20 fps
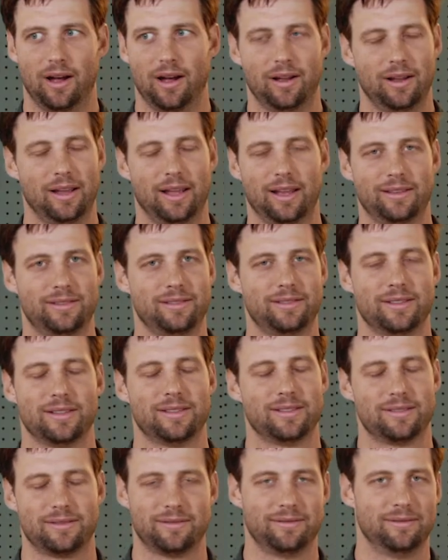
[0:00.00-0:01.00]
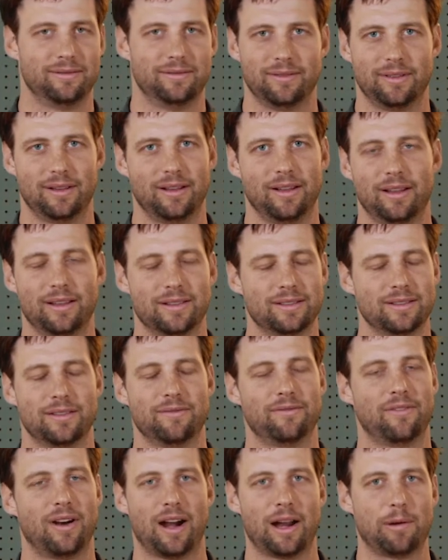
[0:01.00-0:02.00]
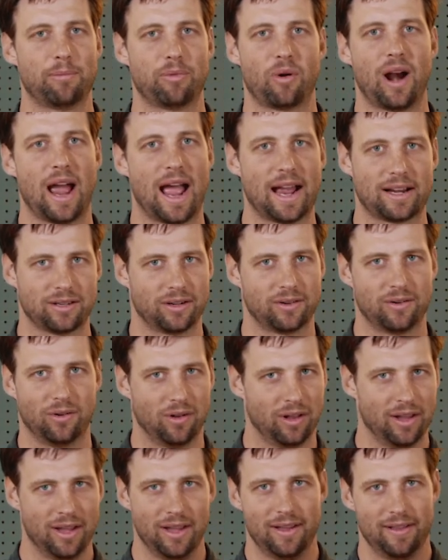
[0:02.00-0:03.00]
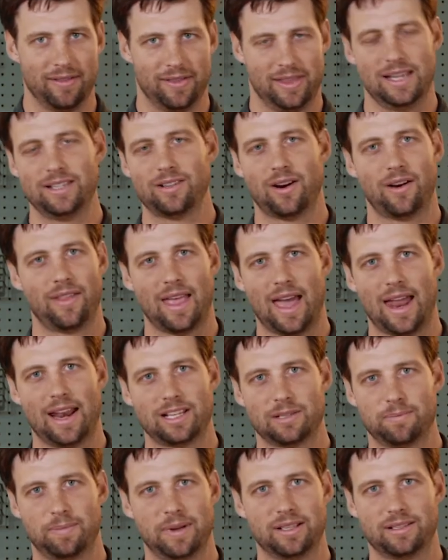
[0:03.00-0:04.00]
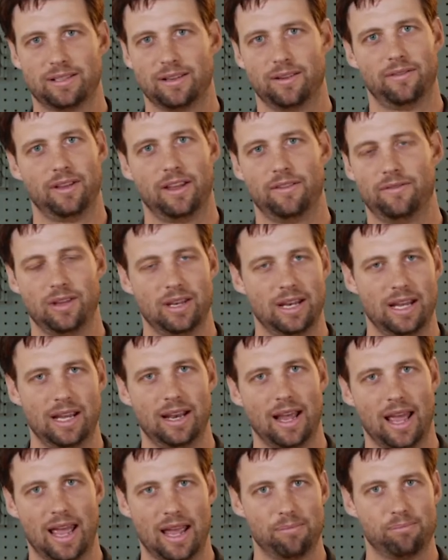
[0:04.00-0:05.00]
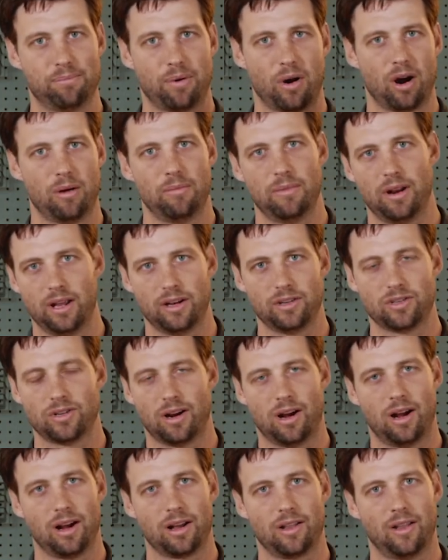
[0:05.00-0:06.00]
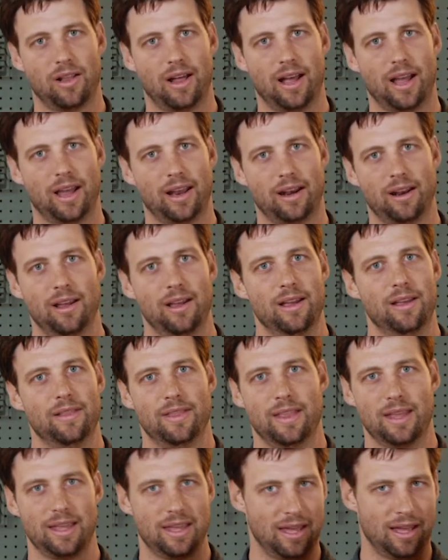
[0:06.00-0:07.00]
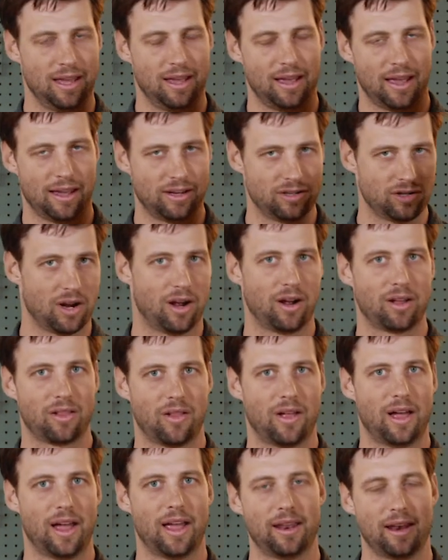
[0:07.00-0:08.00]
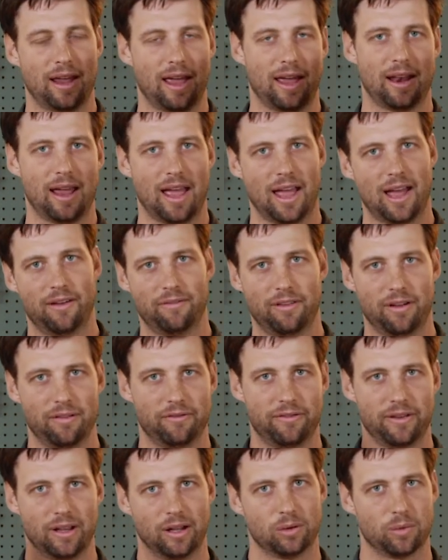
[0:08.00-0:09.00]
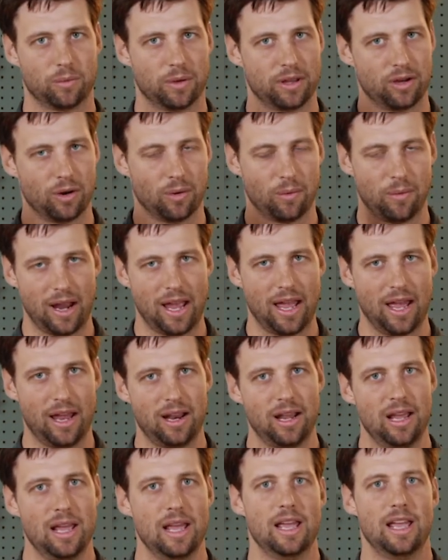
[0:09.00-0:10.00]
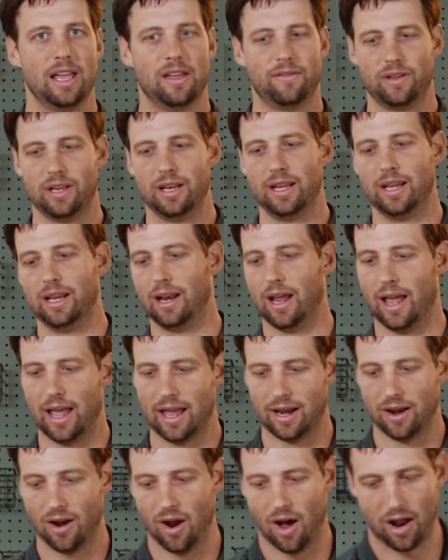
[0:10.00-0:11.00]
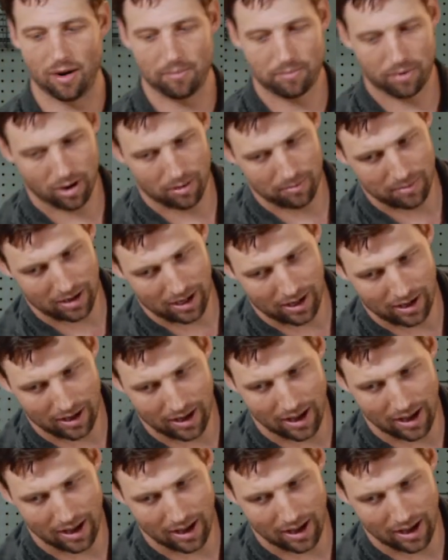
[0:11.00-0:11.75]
It just isn't very practical. These aren't that expensive. If you need a permanent chalk line, then get a chalk line and have it filled with your red. If you need a non-permanent,